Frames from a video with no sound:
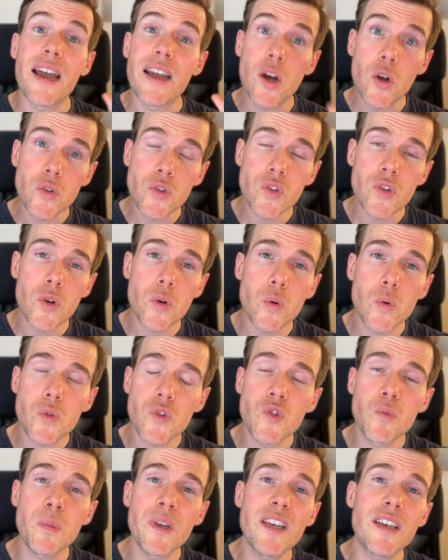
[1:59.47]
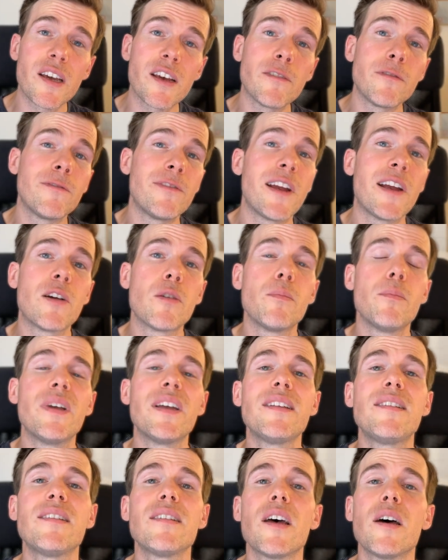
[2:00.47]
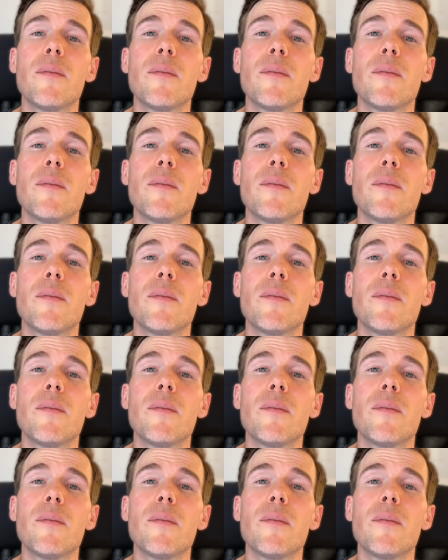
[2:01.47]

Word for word: I also speak a fair bit